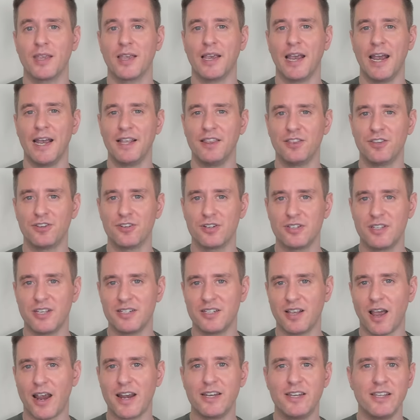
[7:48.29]
And there's
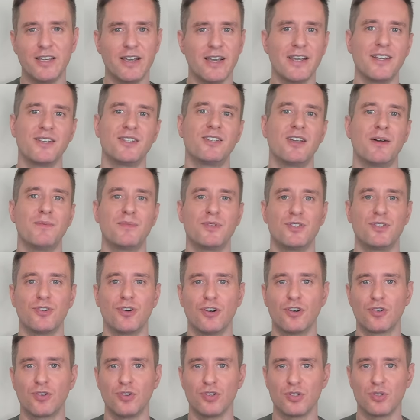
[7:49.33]
this idea in some
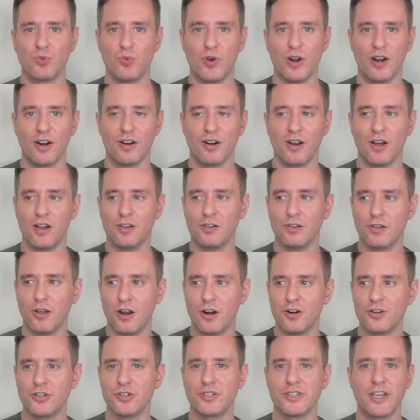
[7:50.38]
circles where a
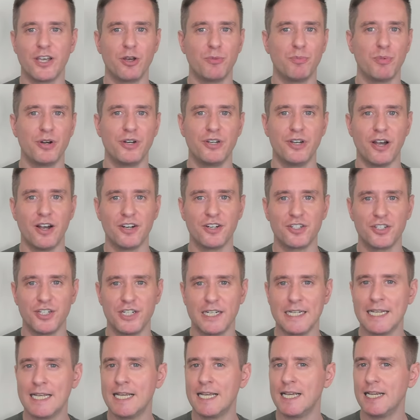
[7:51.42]
larger scale
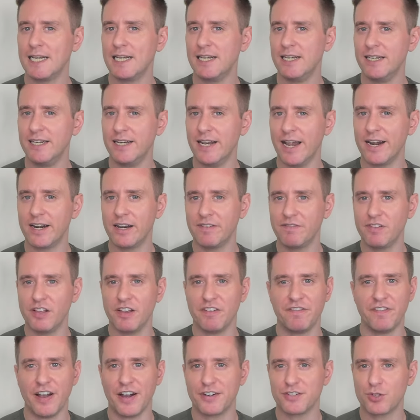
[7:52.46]
production negatively
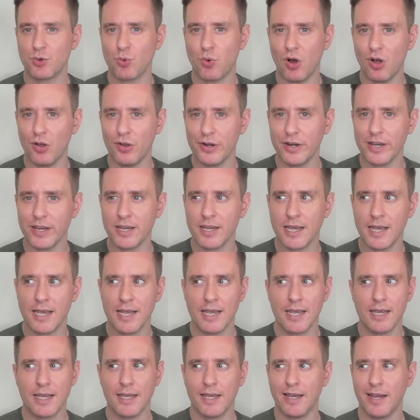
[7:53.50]
affects quality,
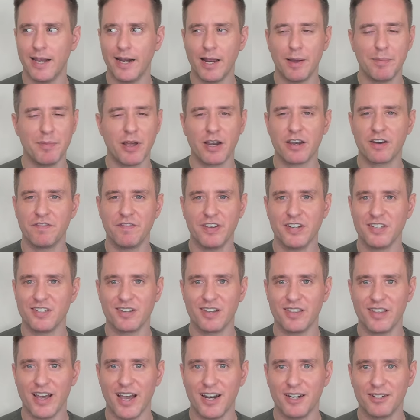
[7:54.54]
and I'm not convinced
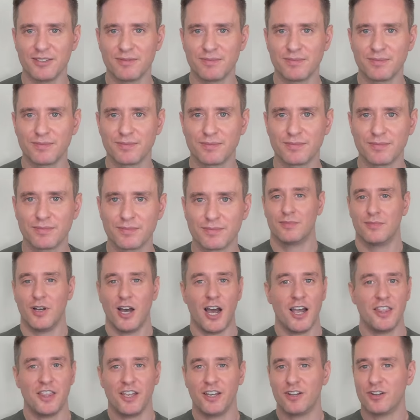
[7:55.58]
of that.
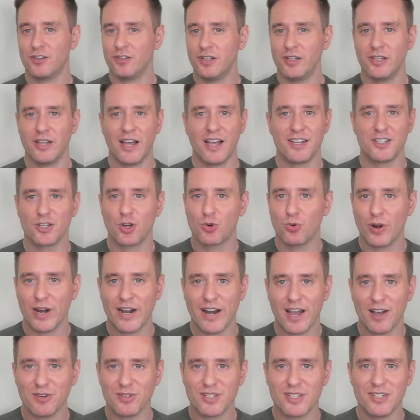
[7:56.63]
I think Caol Ila has a great
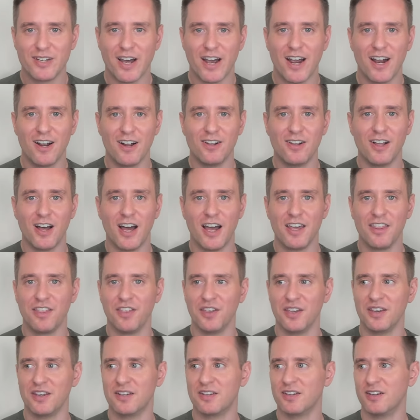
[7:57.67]
house style. I
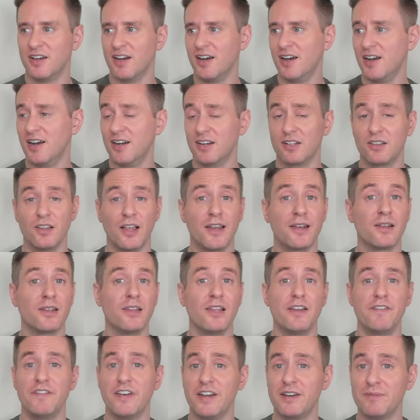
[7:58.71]
think uh,
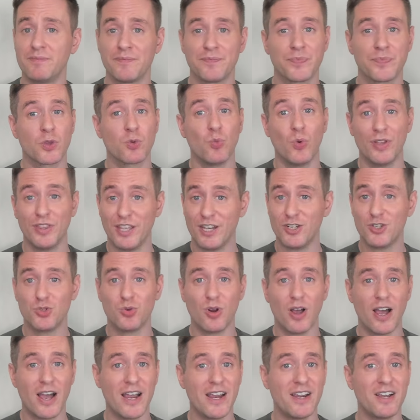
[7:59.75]
Glenlivet, when they
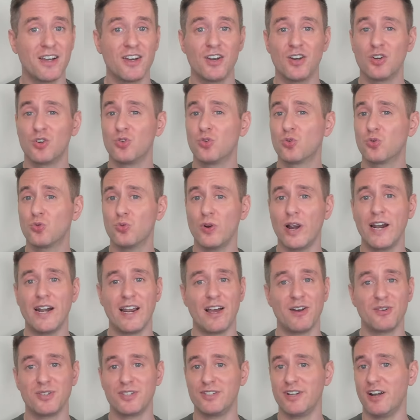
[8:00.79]
try, great
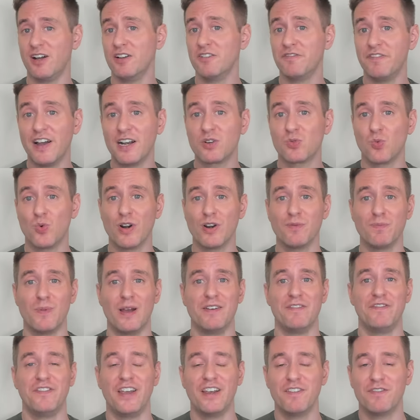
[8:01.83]
house style. In fact, one of my
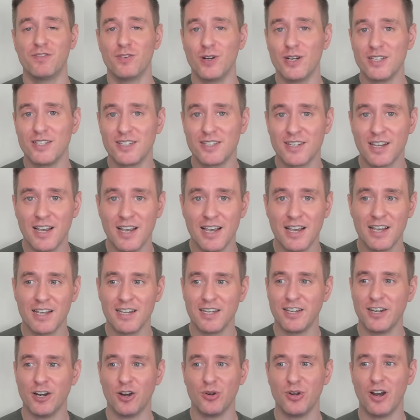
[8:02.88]
favorites.
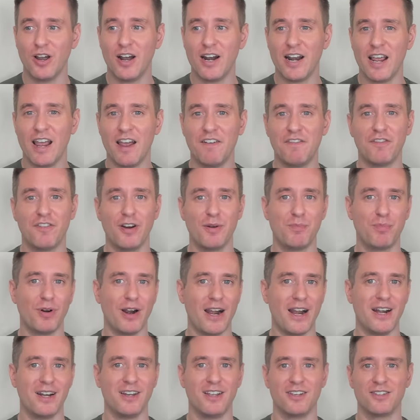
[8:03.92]
You know, not every
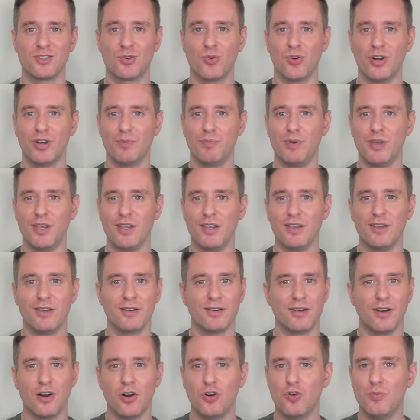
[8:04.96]
brand is going to be
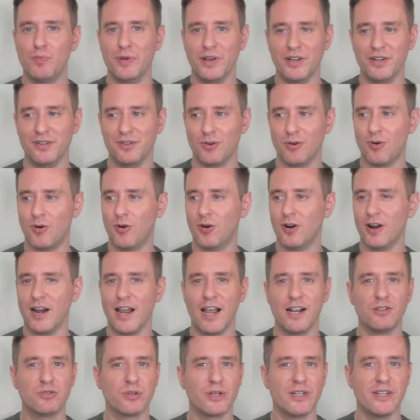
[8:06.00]
Oban or
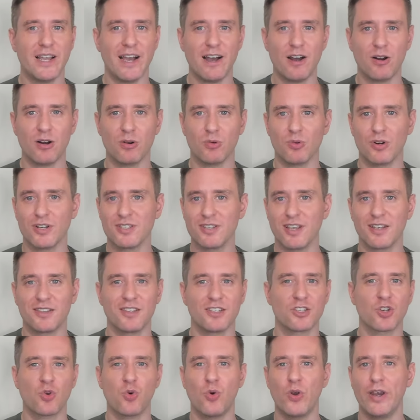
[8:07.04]
Edradour, where it's like
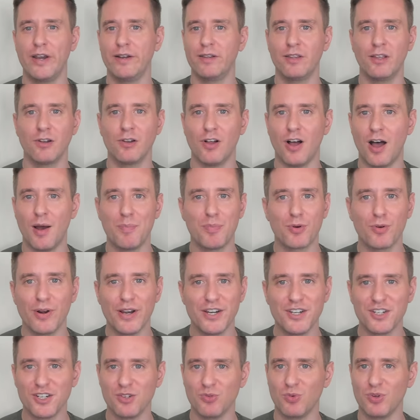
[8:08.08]
this quaint little
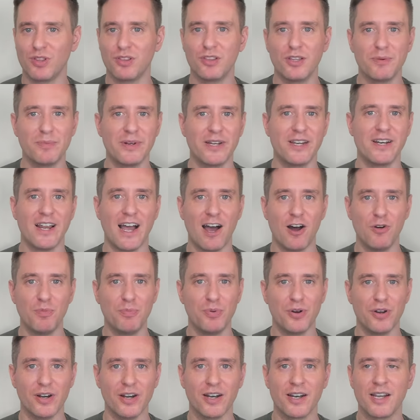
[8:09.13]
operation with limited
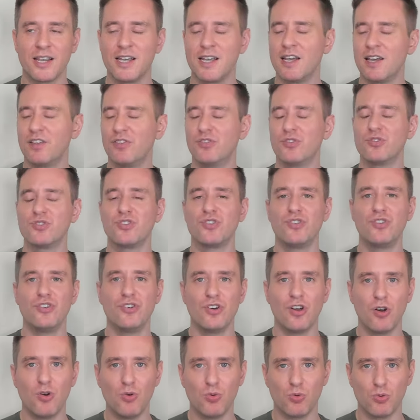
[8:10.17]
output. There's
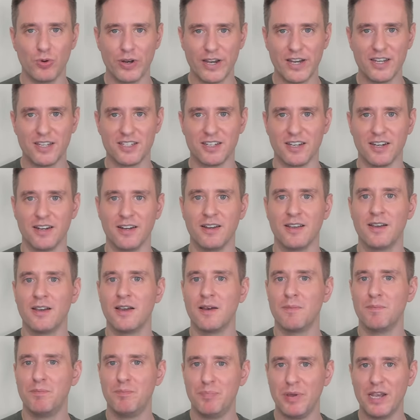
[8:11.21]
no reason
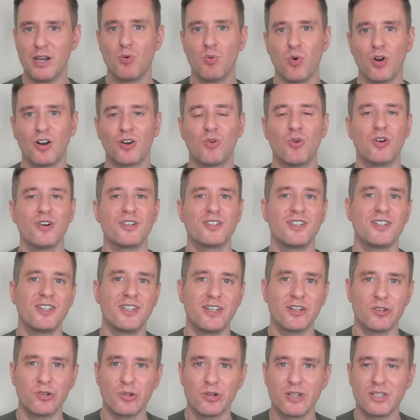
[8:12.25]
big workhorse
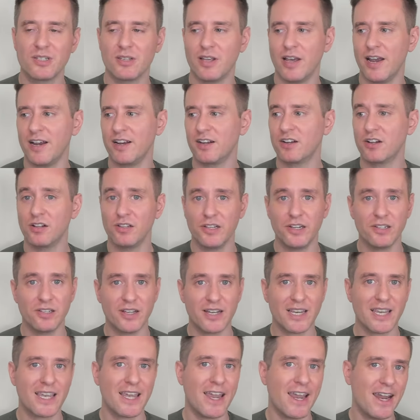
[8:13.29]
distilleries like Caol
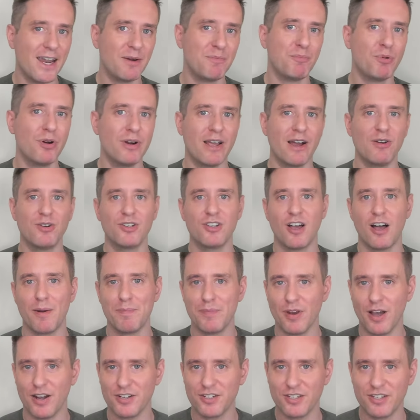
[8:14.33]
Ila can't put out
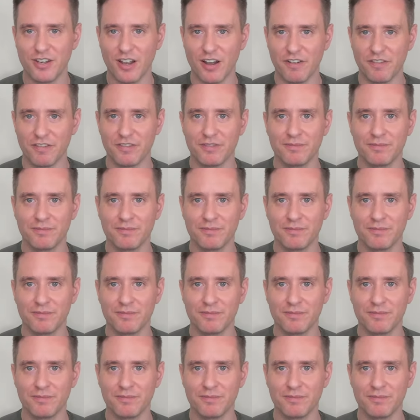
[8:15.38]
top-notch stuff.